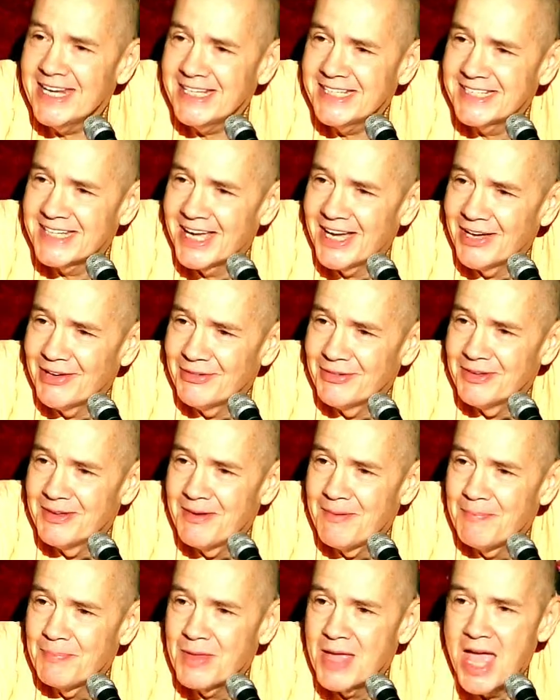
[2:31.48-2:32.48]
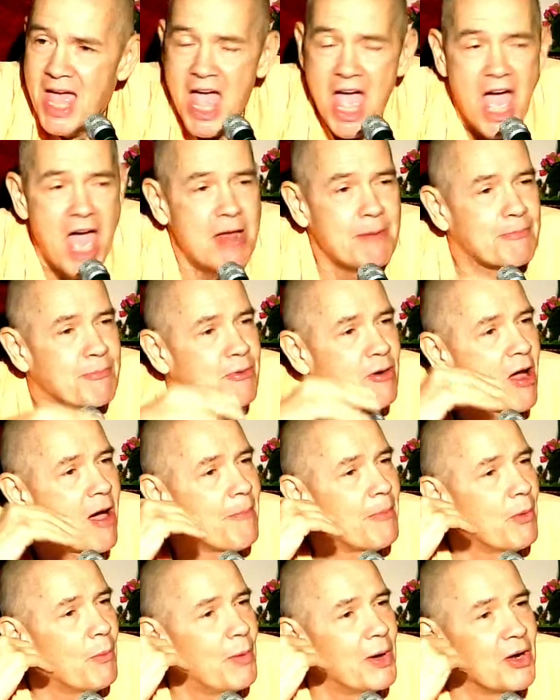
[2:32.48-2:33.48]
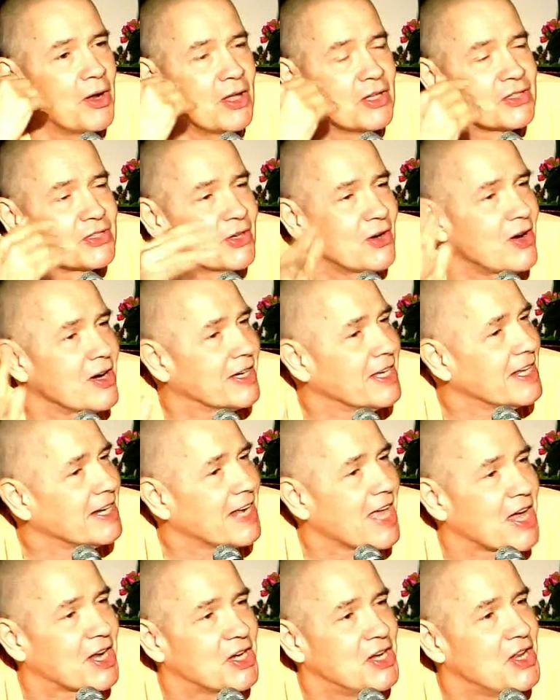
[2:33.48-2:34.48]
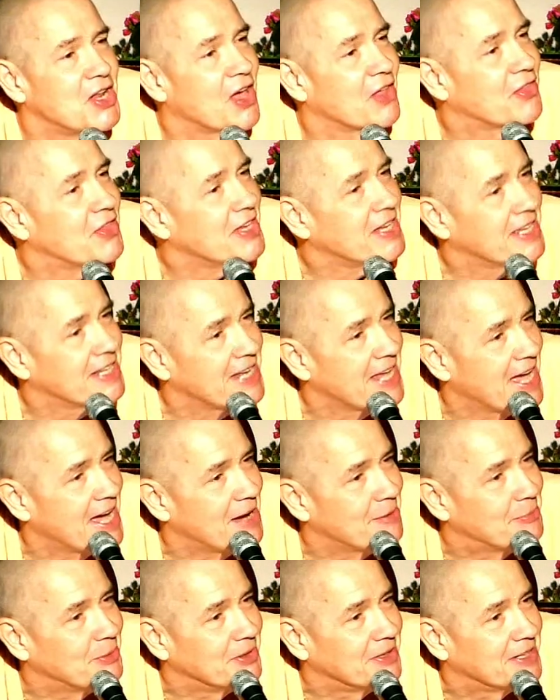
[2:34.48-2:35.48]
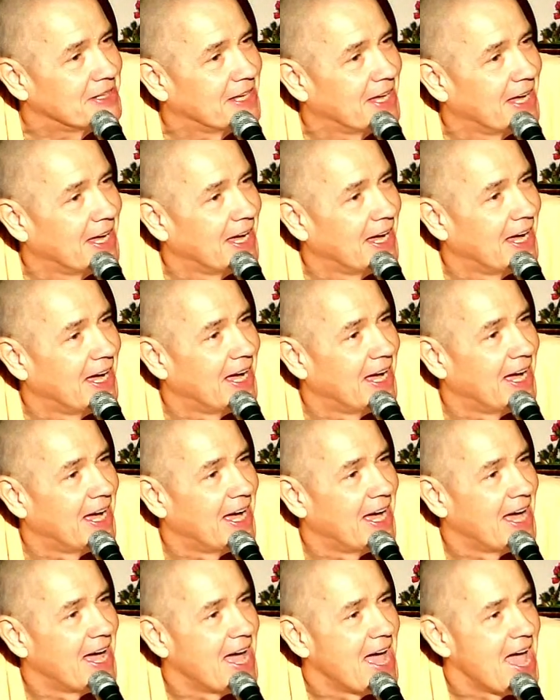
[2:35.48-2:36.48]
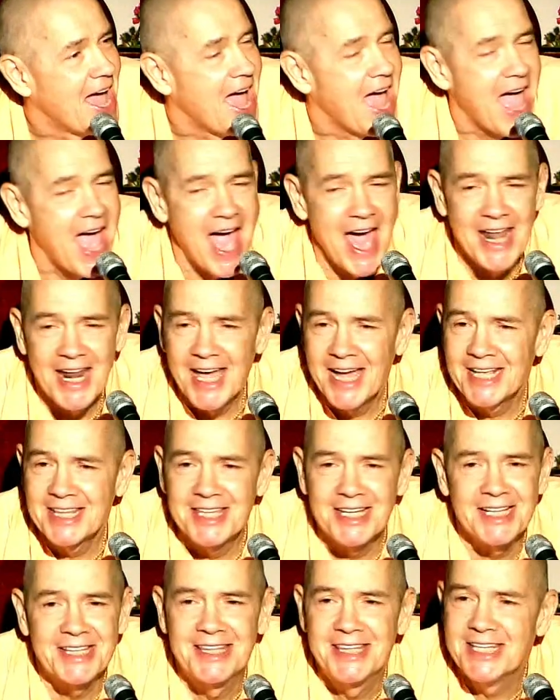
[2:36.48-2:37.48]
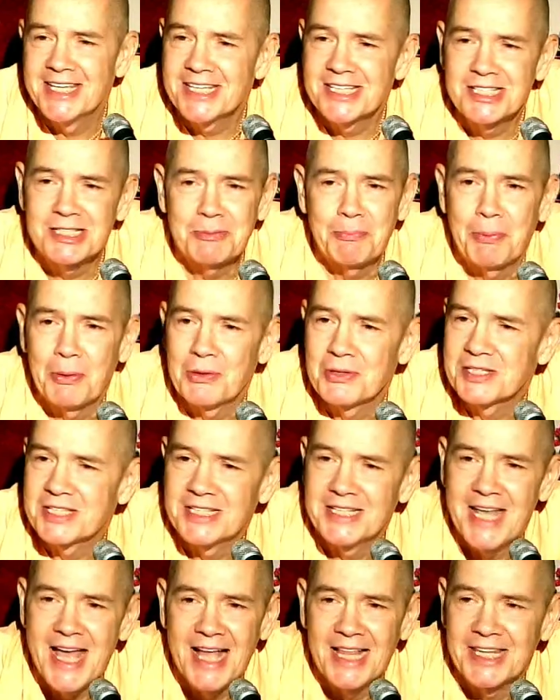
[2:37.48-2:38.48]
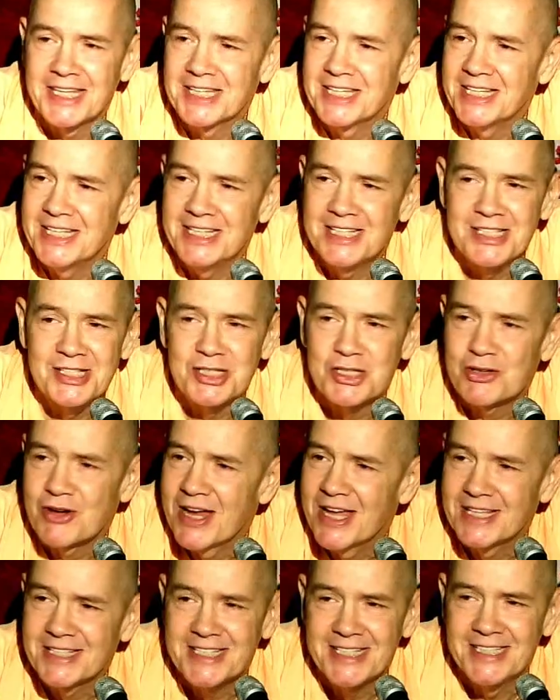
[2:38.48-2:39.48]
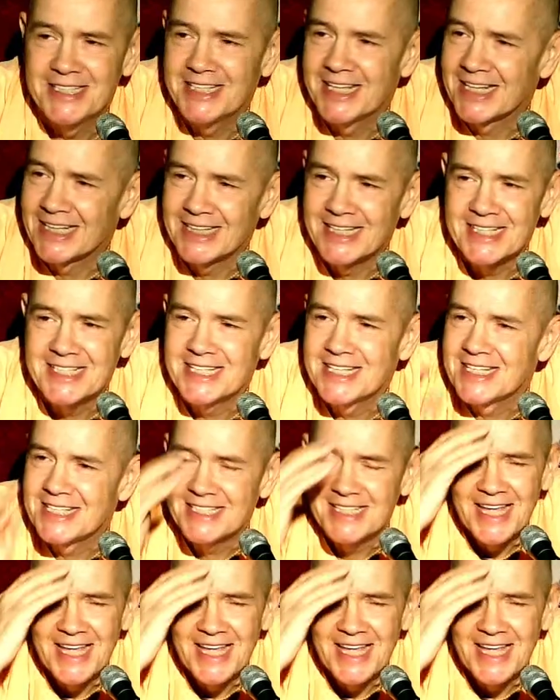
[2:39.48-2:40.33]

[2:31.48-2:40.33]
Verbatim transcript: down, and Prabhupada went on talking like nothing had happened. And I thought, this personality is transcendental. This is,